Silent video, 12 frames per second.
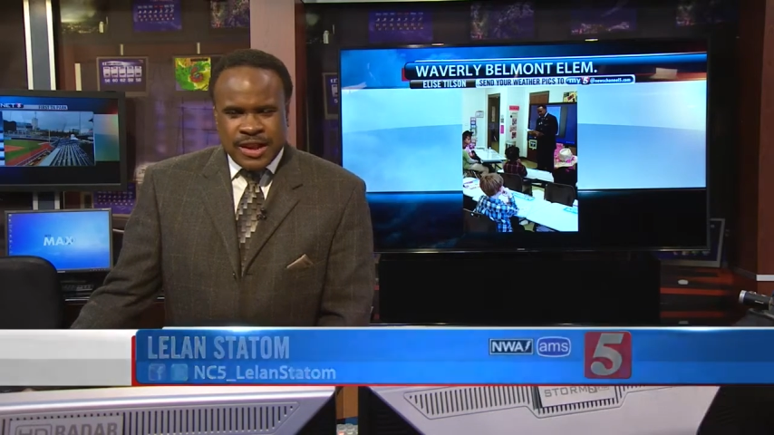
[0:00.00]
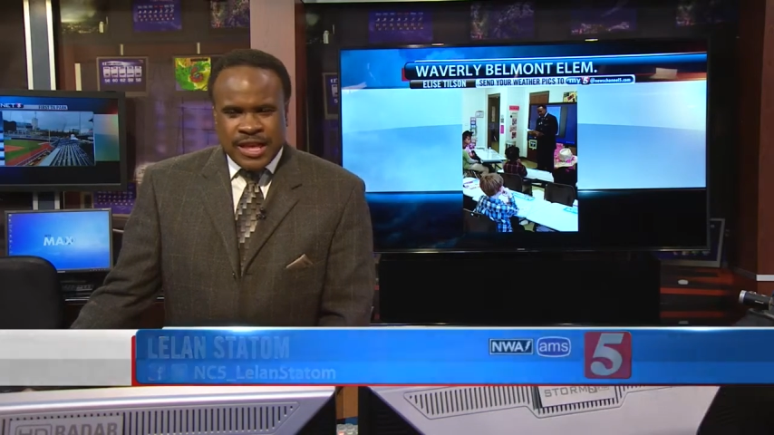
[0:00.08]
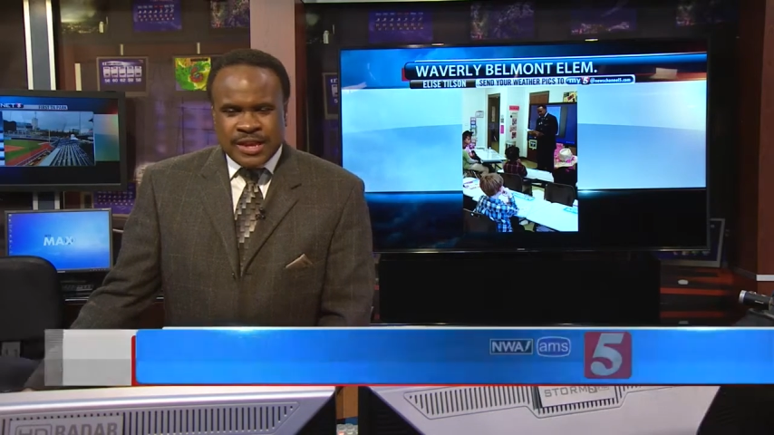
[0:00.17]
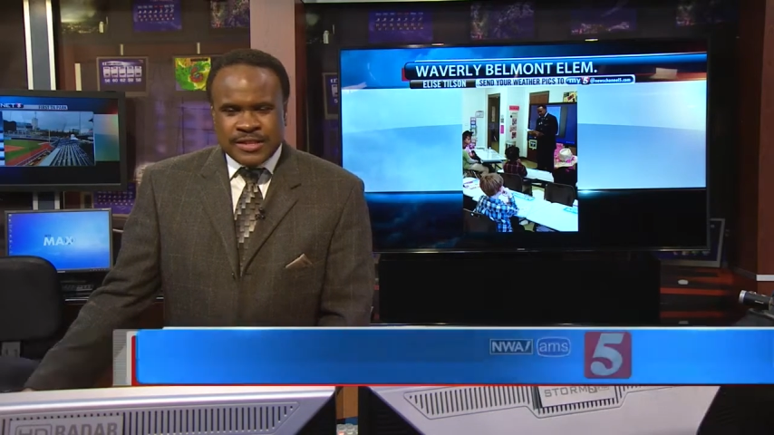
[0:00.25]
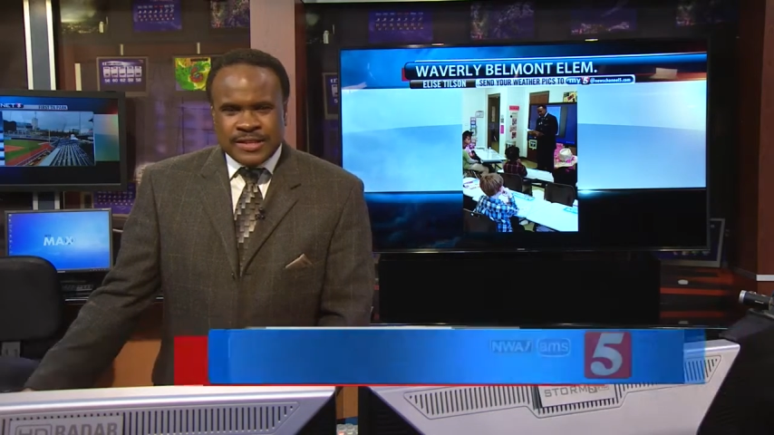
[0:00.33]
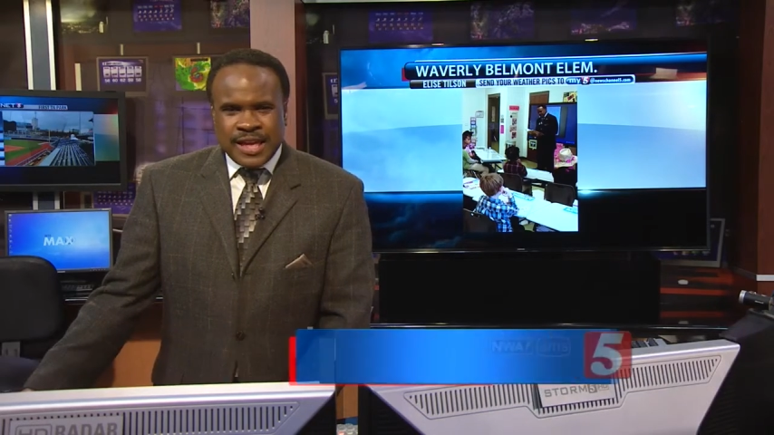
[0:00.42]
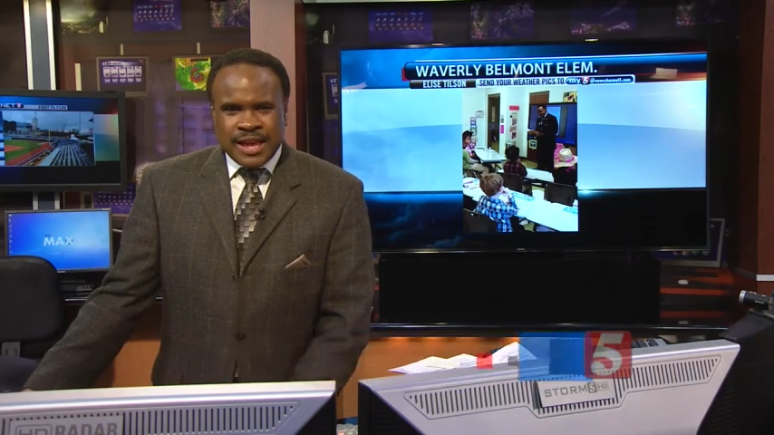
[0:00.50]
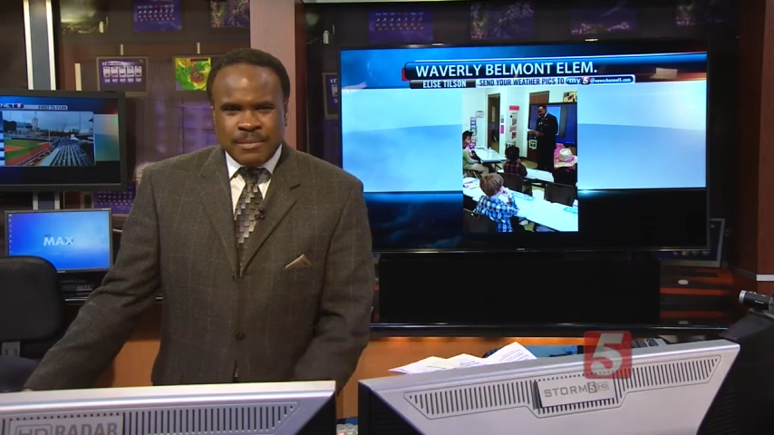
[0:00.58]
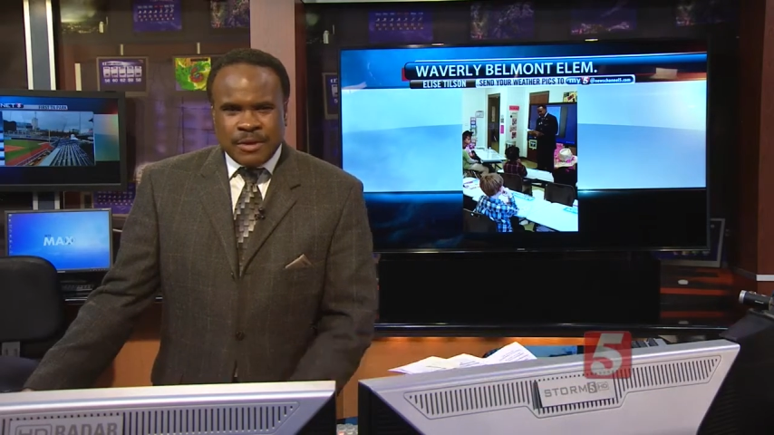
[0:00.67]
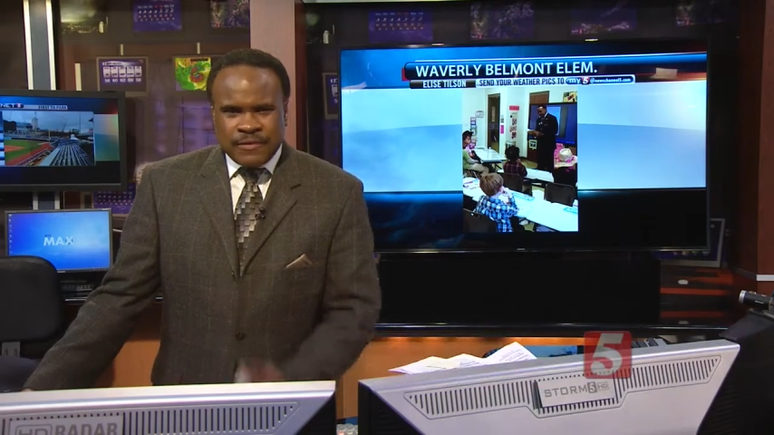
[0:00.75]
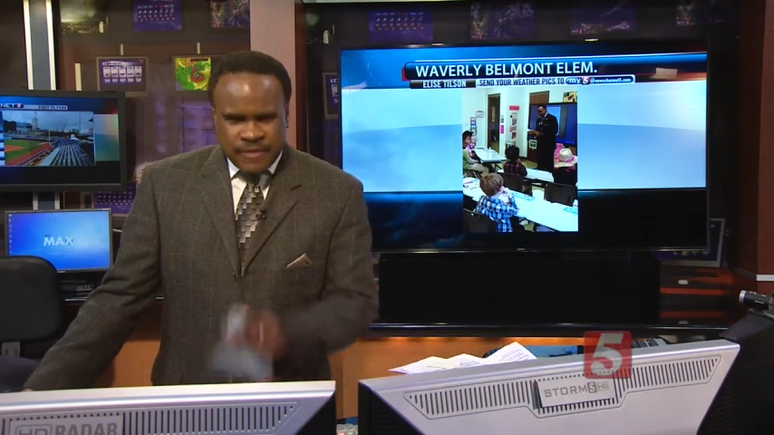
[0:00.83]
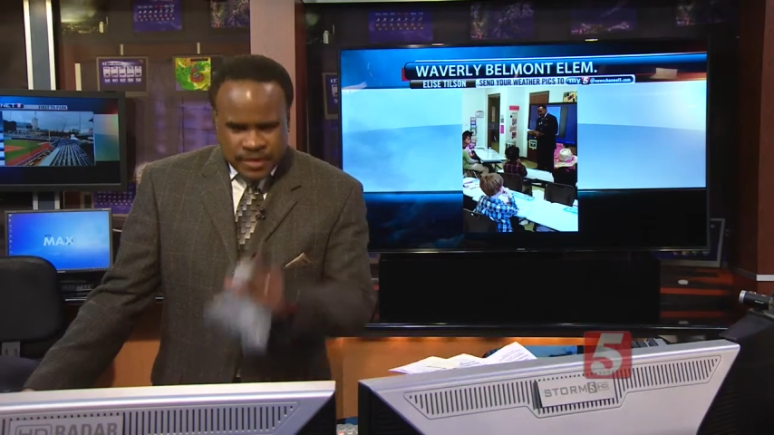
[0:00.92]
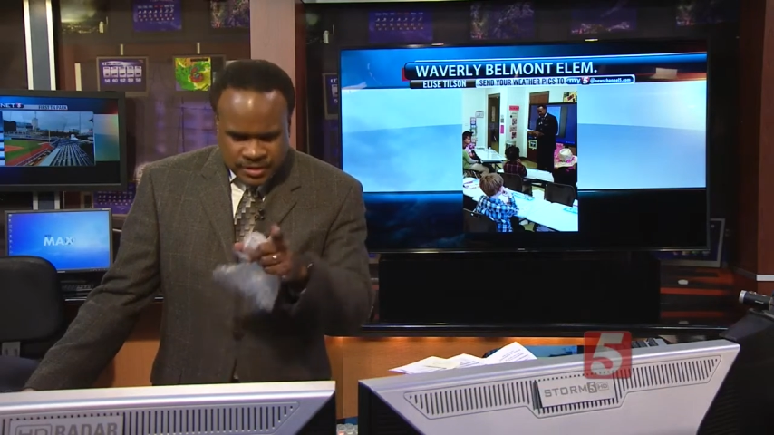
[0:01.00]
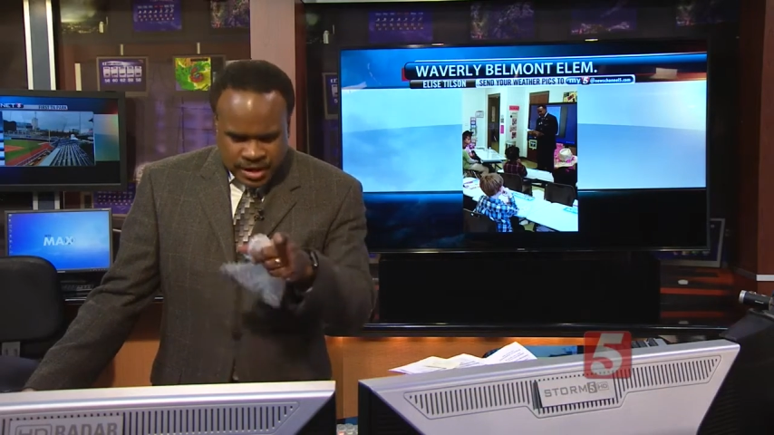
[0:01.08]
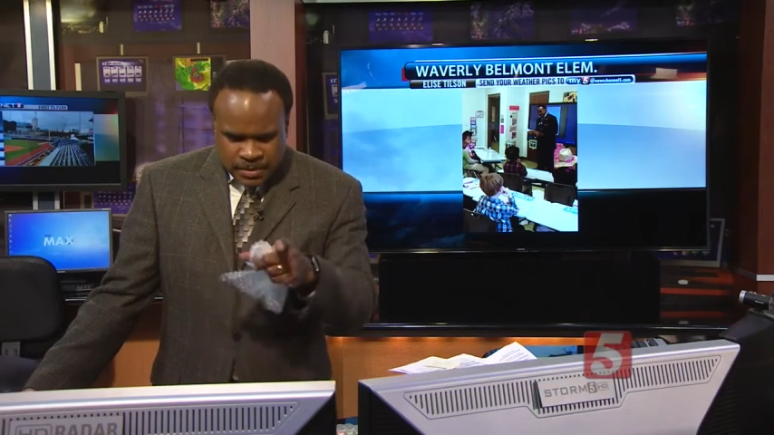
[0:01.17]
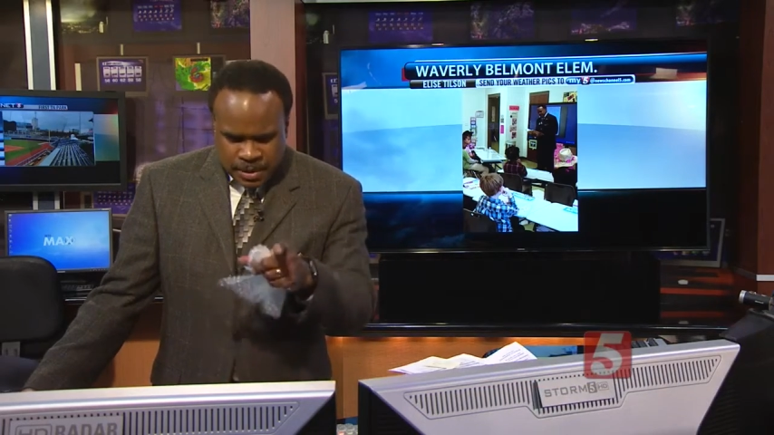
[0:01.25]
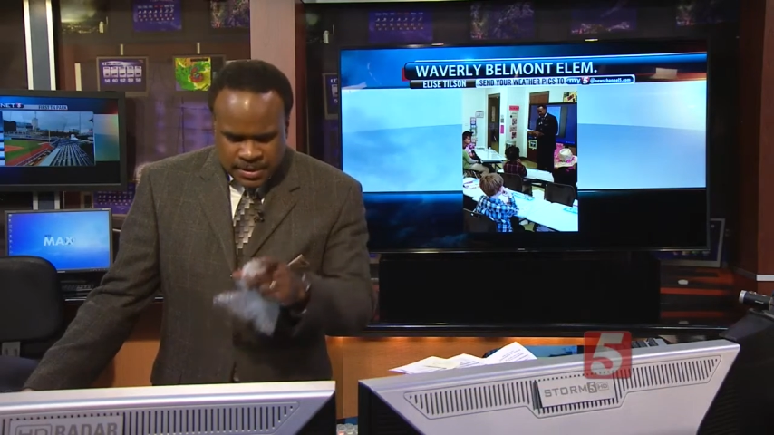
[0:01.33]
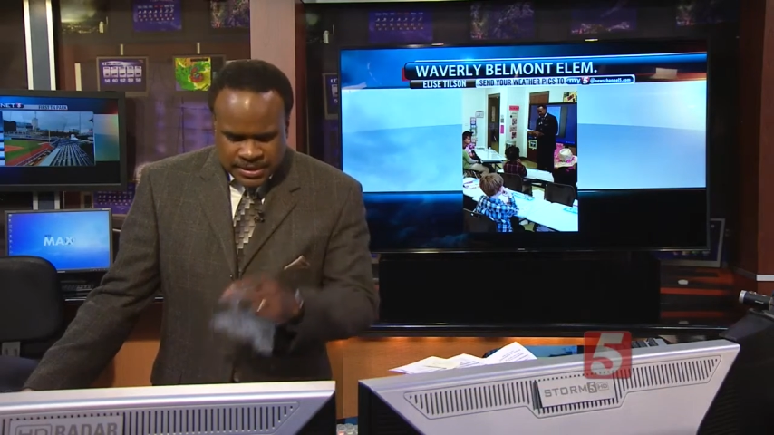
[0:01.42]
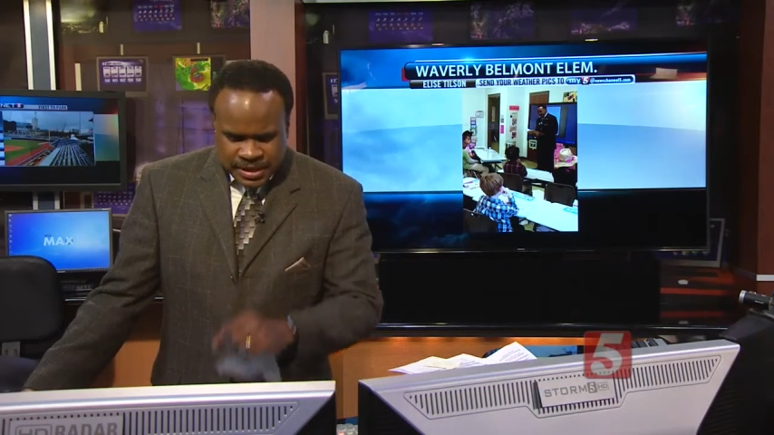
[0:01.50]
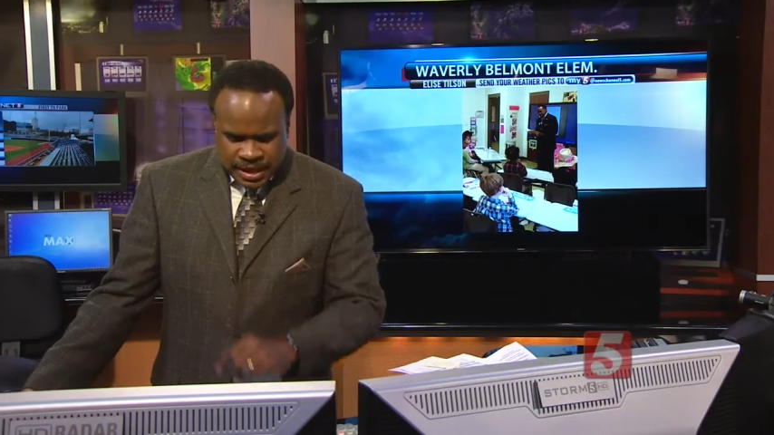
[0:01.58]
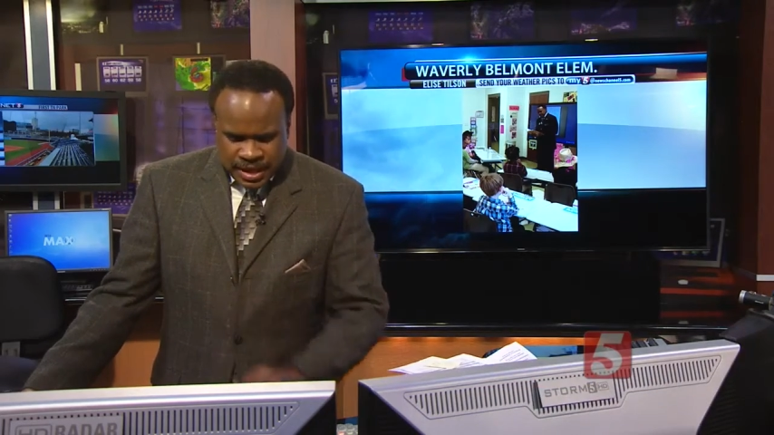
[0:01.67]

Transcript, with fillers: in a second. But first up, let me say